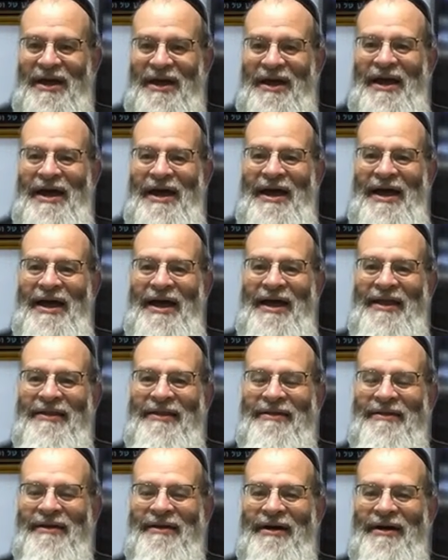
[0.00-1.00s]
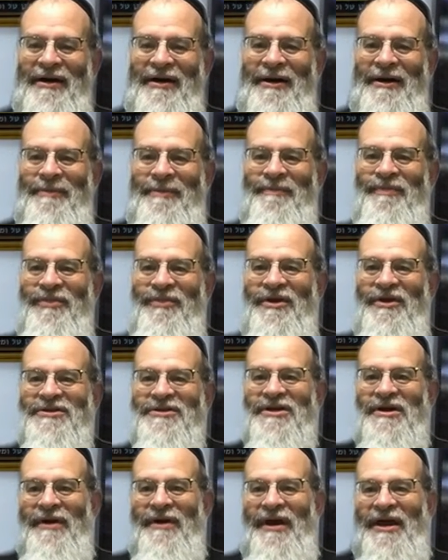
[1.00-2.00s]
And
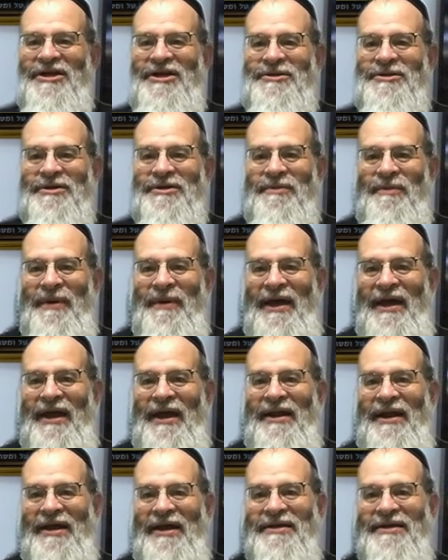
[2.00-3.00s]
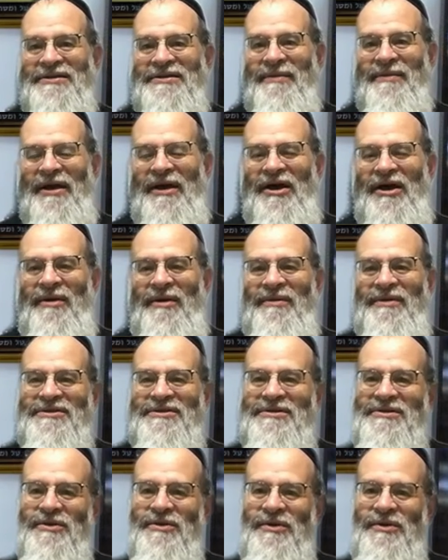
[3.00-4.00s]
there's an arrangement made. I sell my
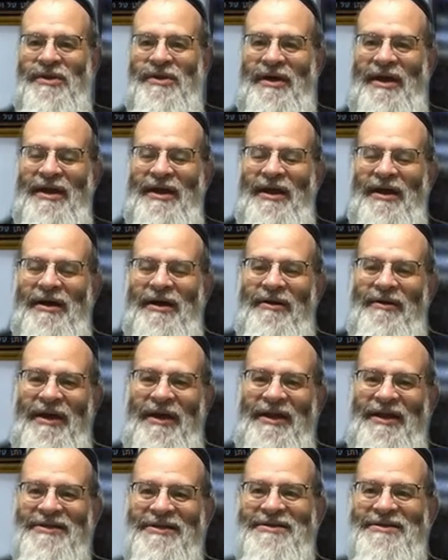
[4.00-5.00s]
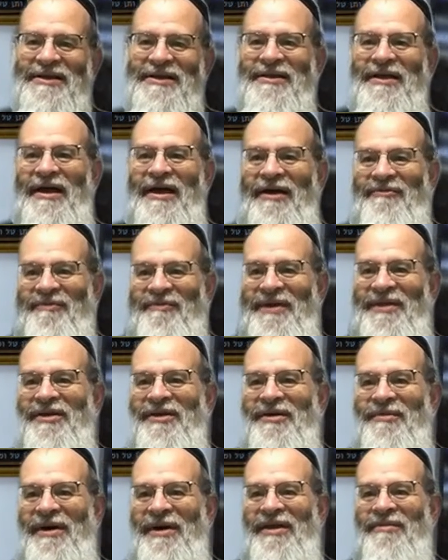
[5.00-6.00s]
chometz to the Edacharedis, and I've been
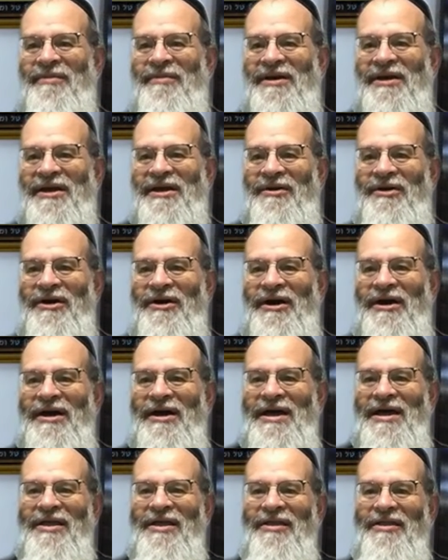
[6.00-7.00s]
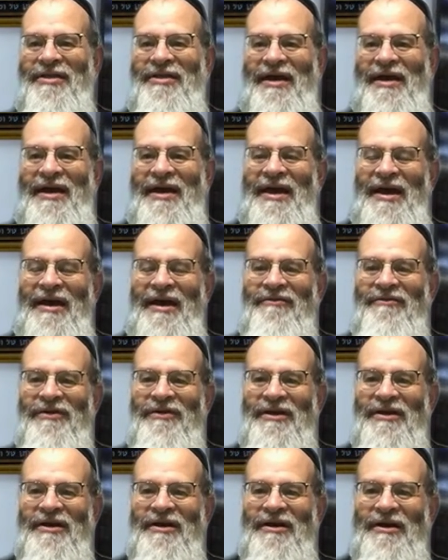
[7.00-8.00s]
there by the Mechira. They,
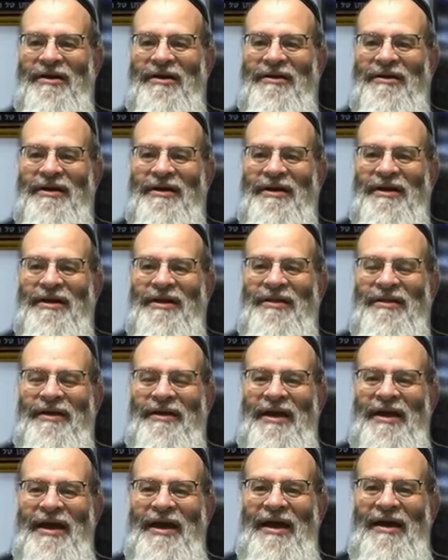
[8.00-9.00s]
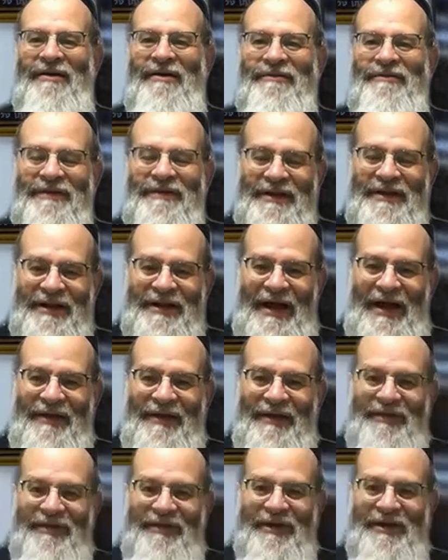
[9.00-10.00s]
every year, they have it
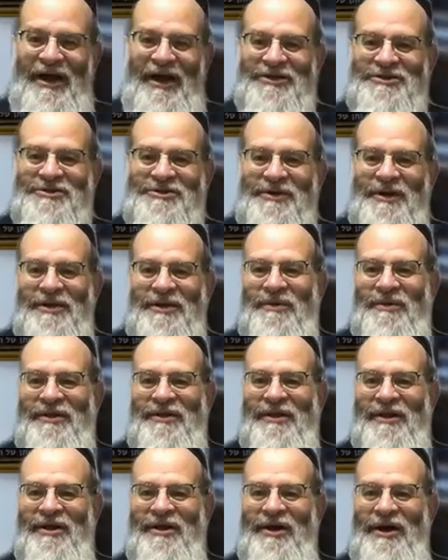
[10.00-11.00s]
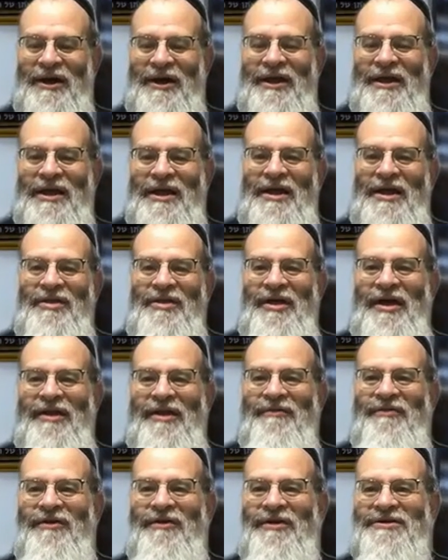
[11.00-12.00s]
on their contract with the guy that
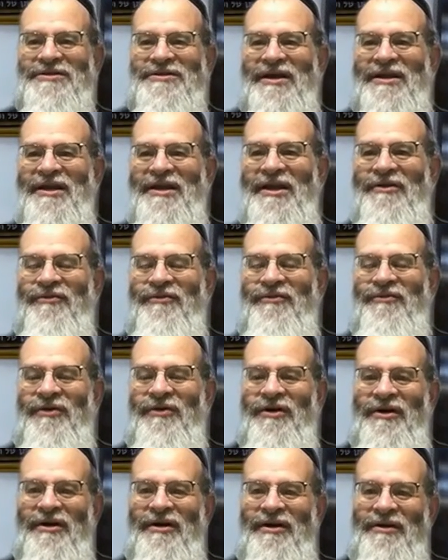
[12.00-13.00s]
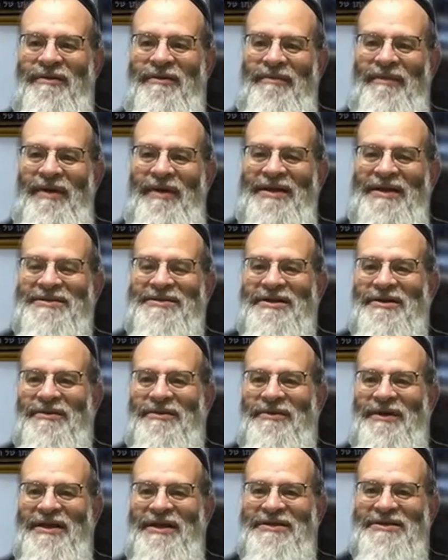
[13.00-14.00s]
if there's a need for medicinal
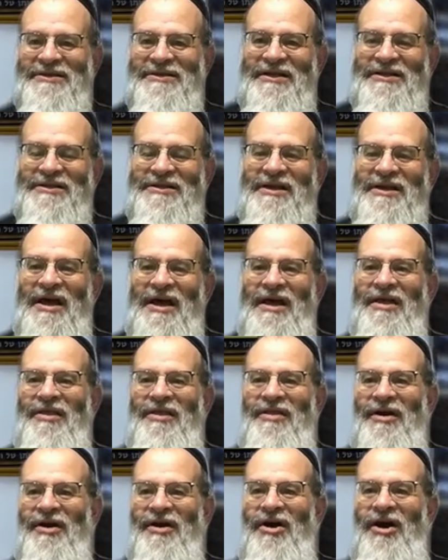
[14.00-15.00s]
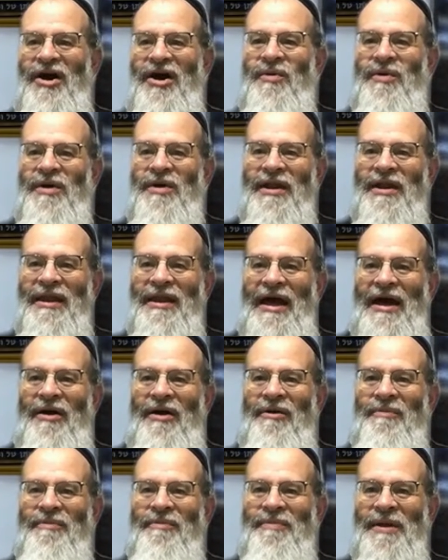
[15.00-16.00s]
reasons, the guy will
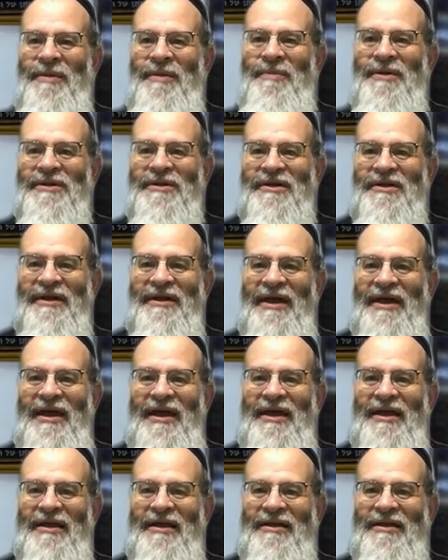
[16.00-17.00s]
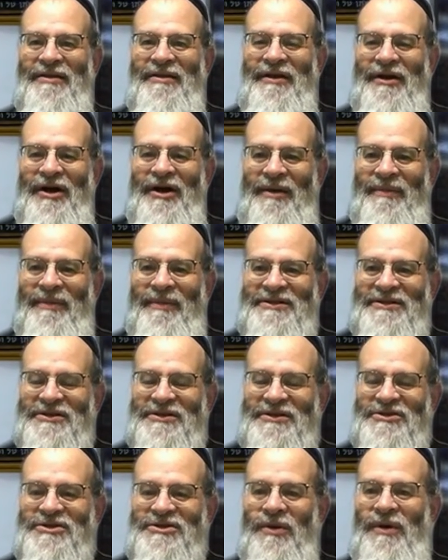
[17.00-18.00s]
allow people to take their chometz.
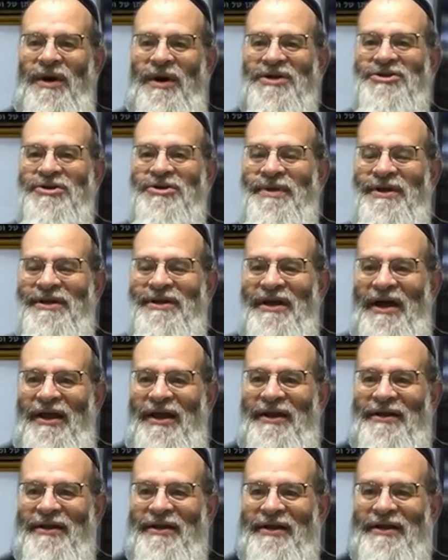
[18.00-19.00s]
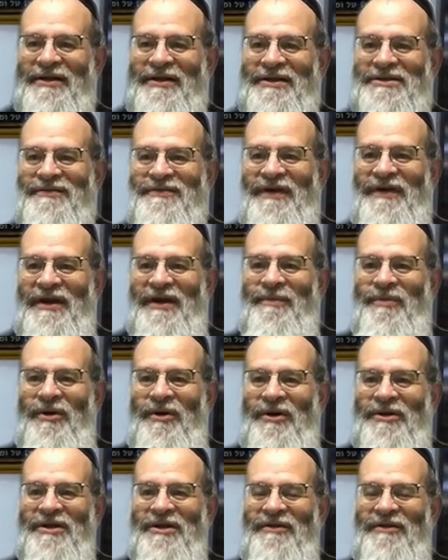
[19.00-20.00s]
So what should be done is very
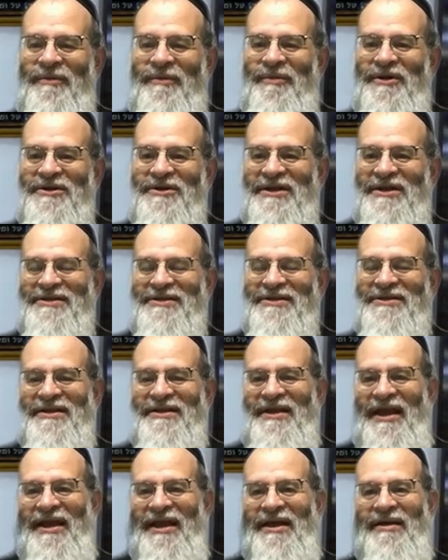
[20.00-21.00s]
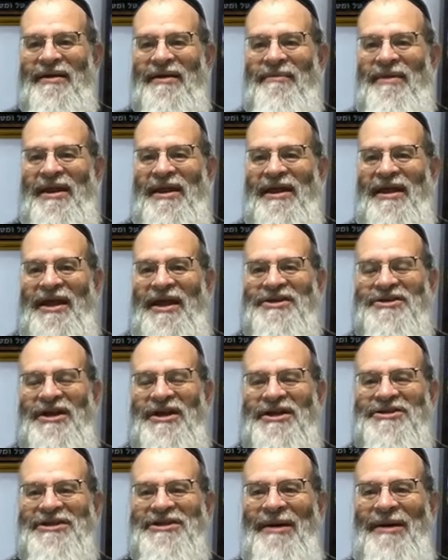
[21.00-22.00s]
important. If a person has to take medication
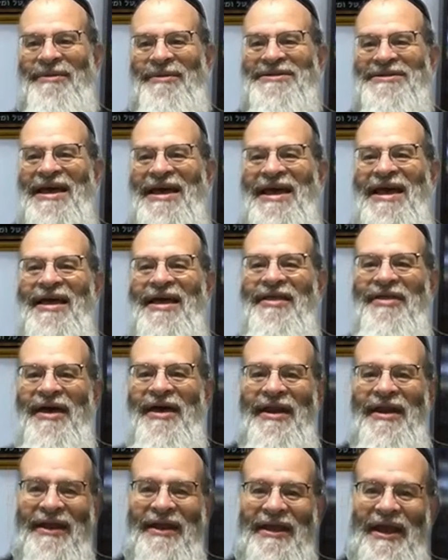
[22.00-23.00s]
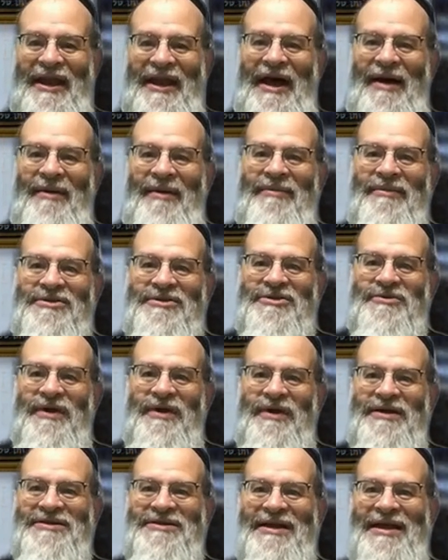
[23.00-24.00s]
on Shabbos, then again, I'm
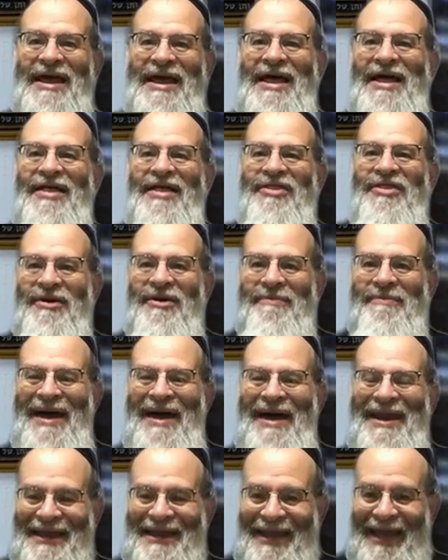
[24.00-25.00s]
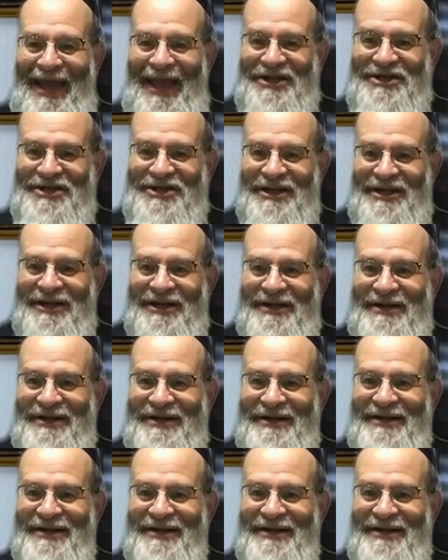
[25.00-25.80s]
stressing the medication